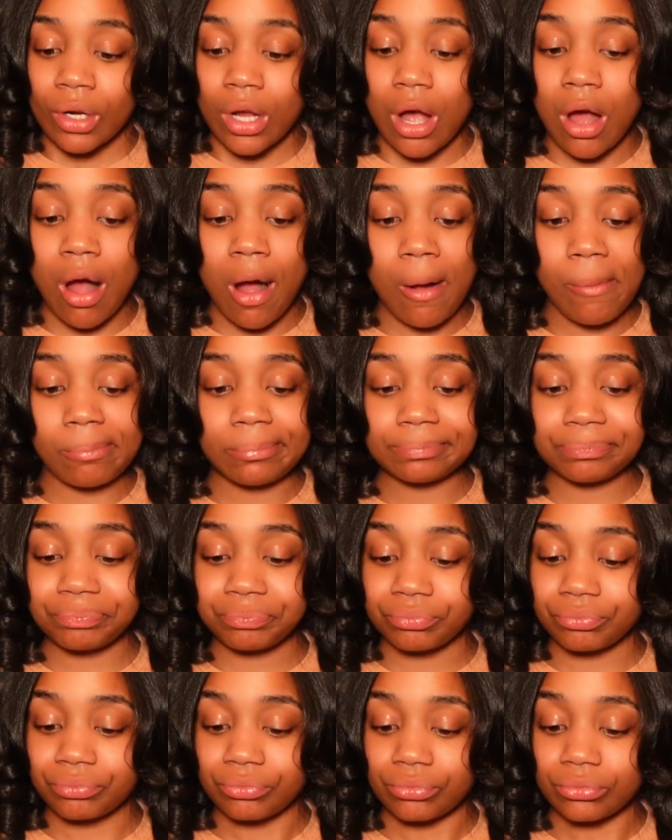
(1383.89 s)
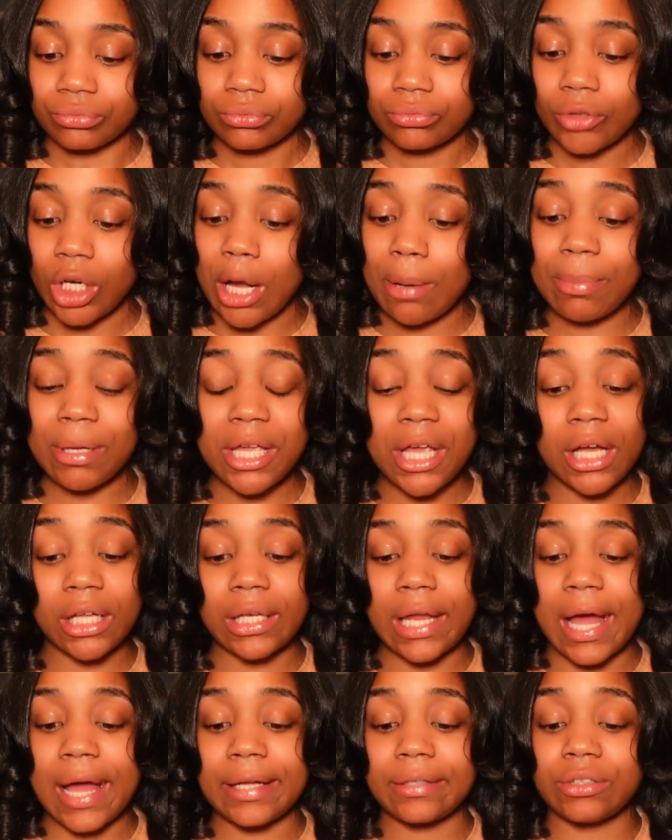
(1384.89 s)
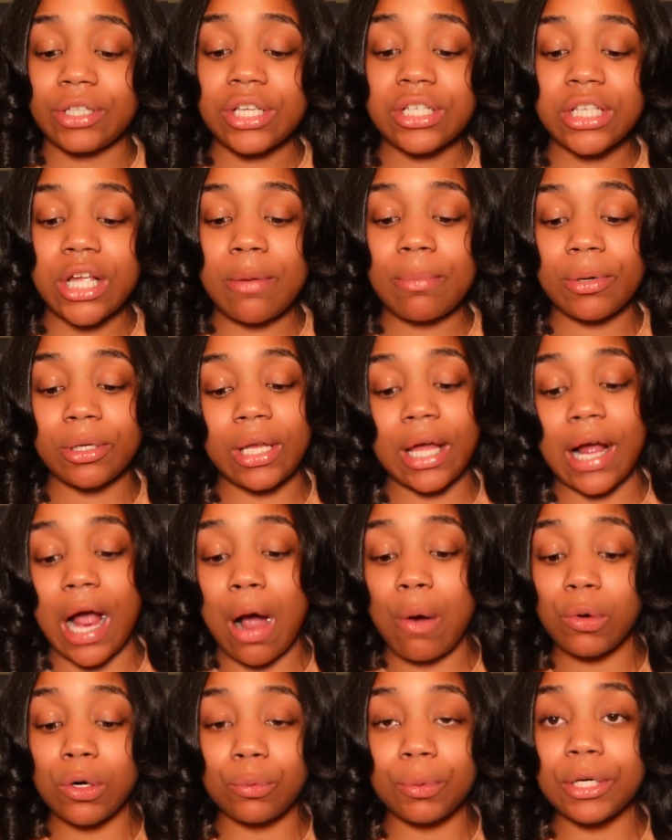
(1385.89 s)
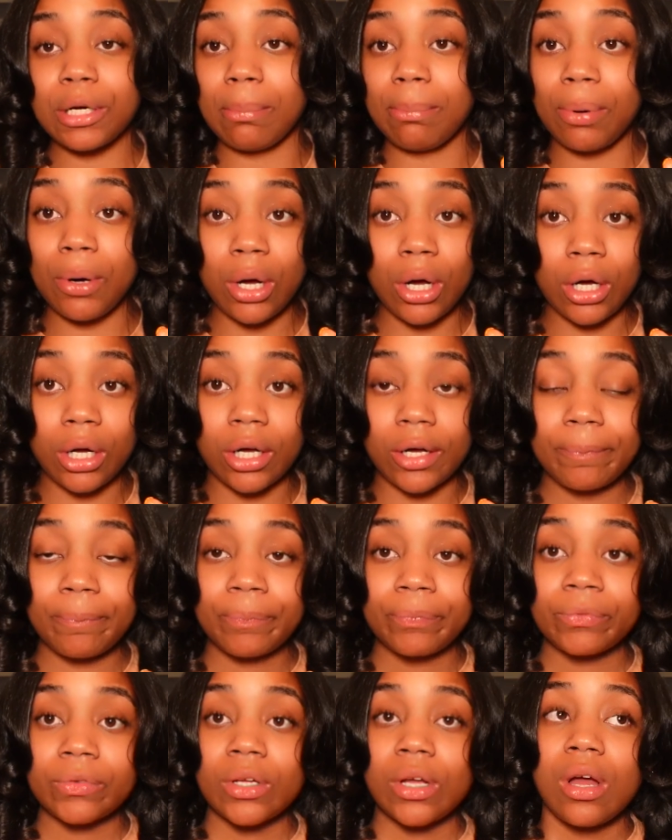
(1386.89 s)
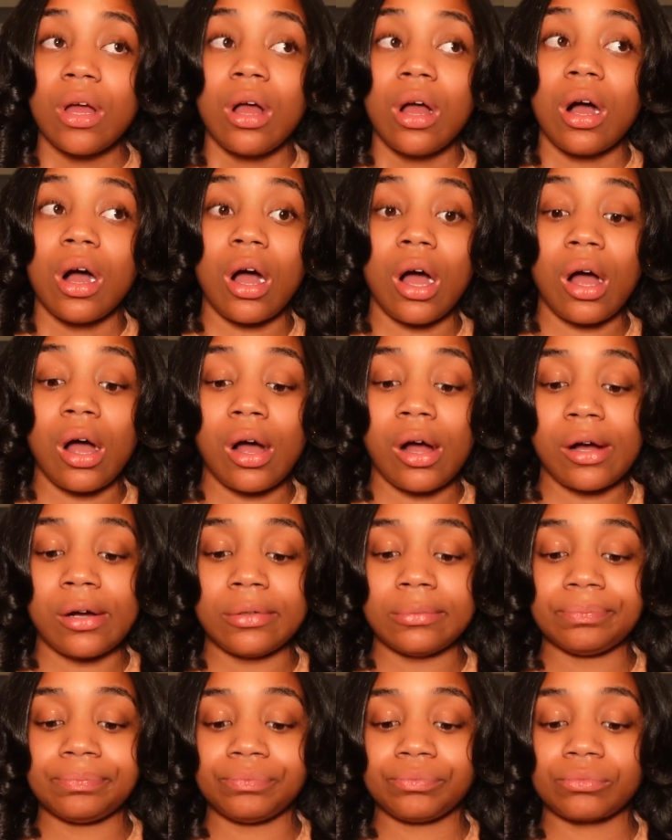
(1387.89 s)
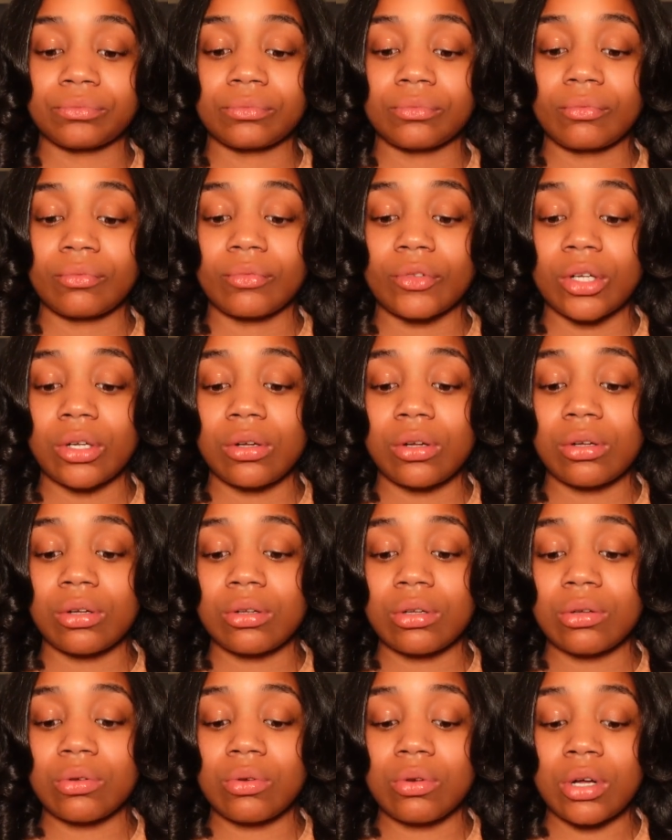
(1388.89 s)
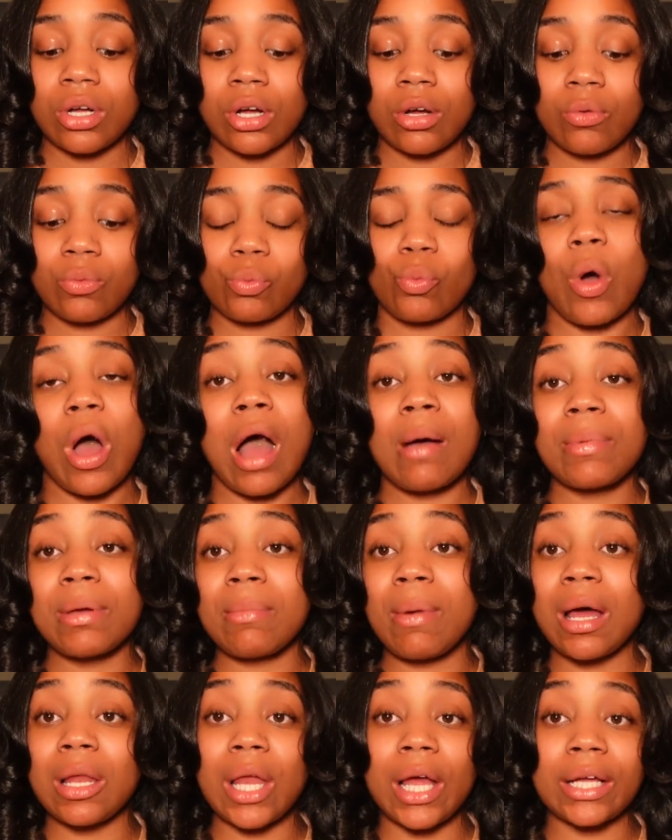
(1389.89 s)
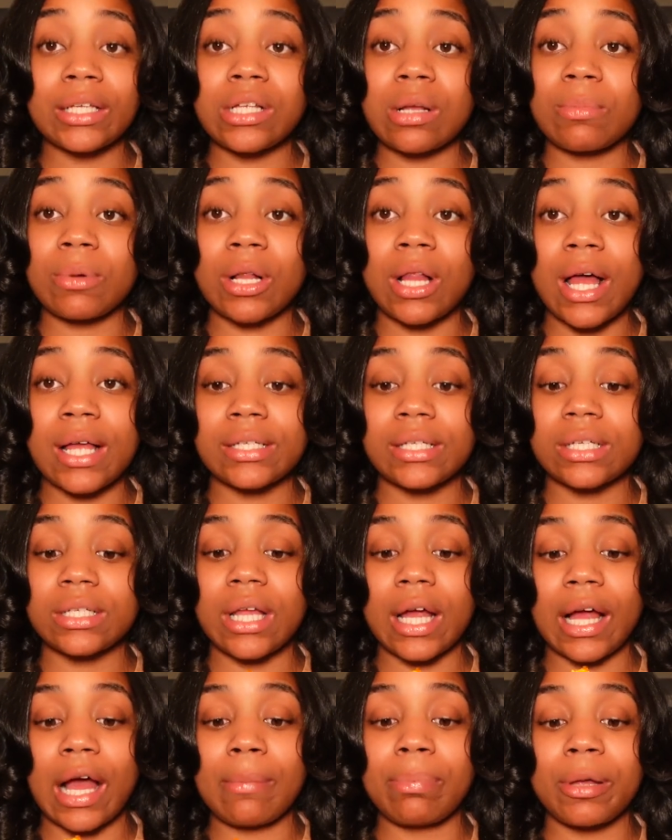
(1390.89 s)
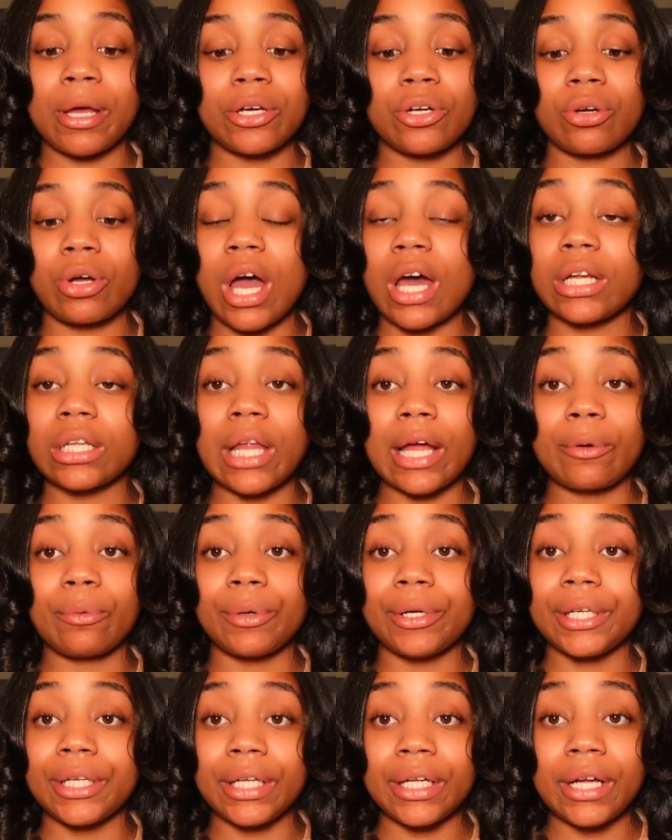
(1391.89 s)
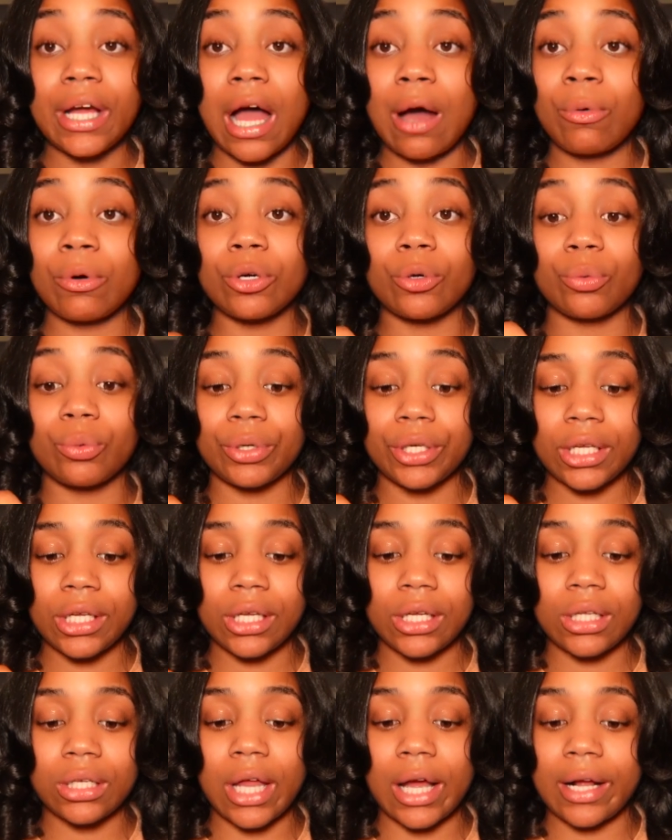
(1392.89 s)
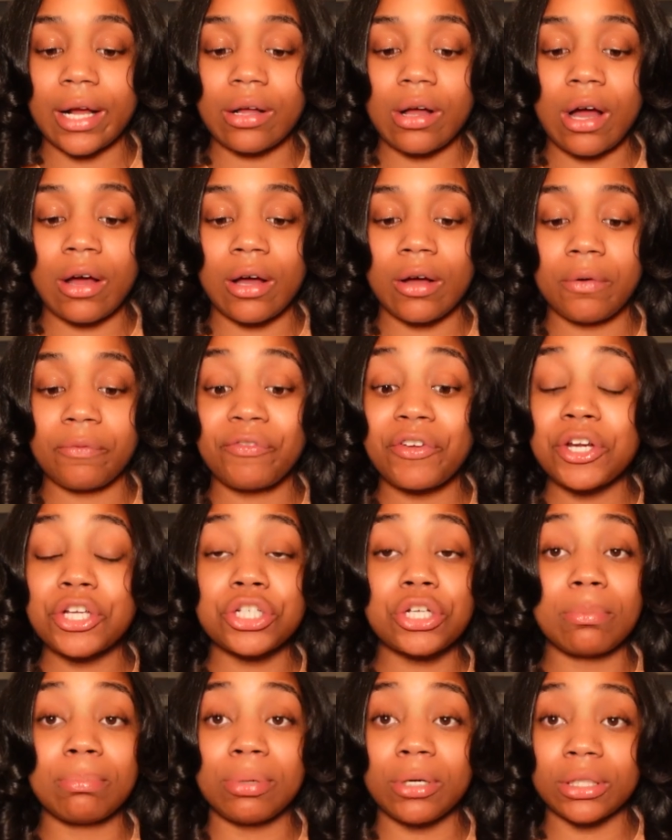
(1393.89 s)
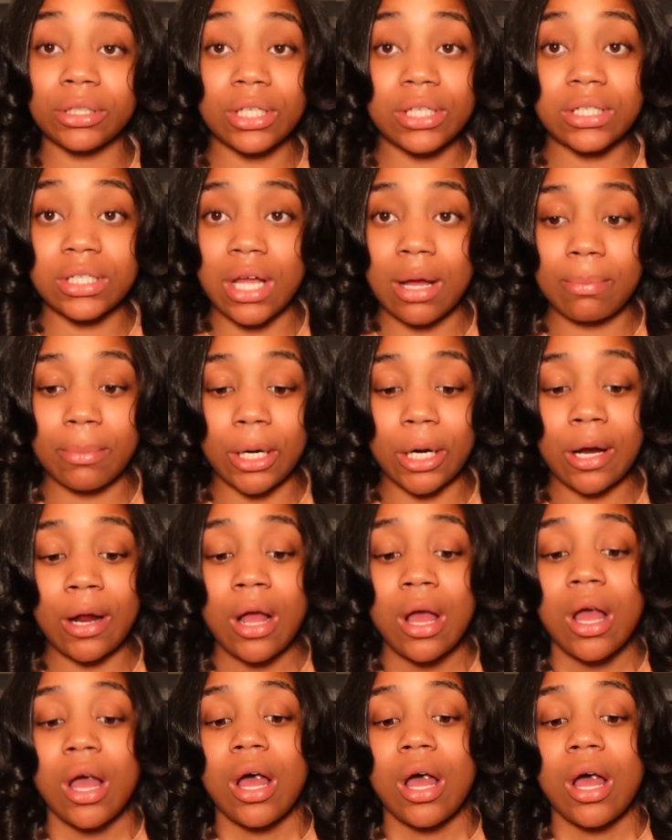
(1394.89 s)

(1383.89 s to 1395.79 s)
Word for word: Um but yeah like this summer like I want to read a book um uh, while I'm in my like summer classes, like I plan on kind of like reading. I want to read, like uh, finish a book this summer.